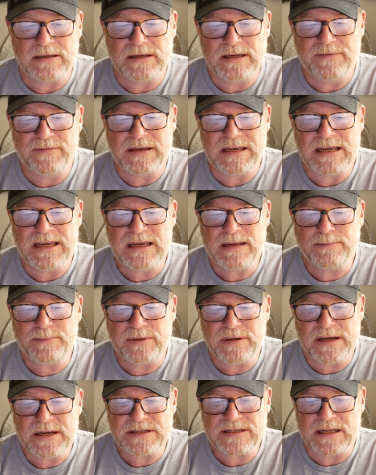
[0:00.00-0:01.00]
leaving in
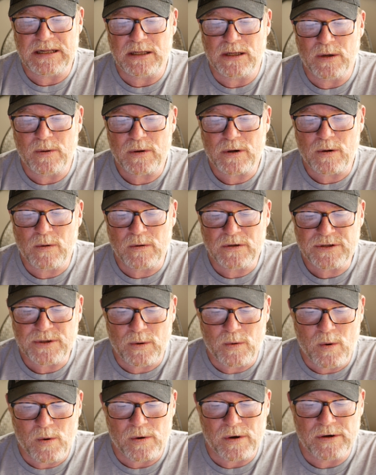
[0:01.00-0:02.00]
place a lower court's
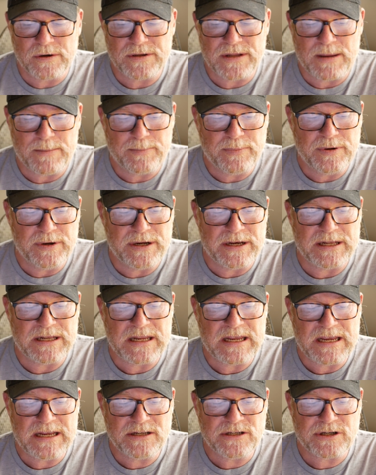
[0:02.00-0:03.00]
order that put an
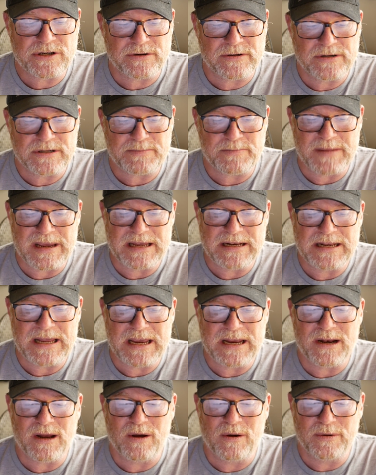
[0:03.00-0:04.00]
insurance
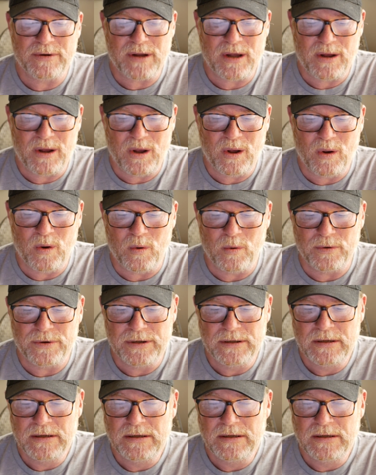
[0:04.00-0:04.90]
mandate on hold.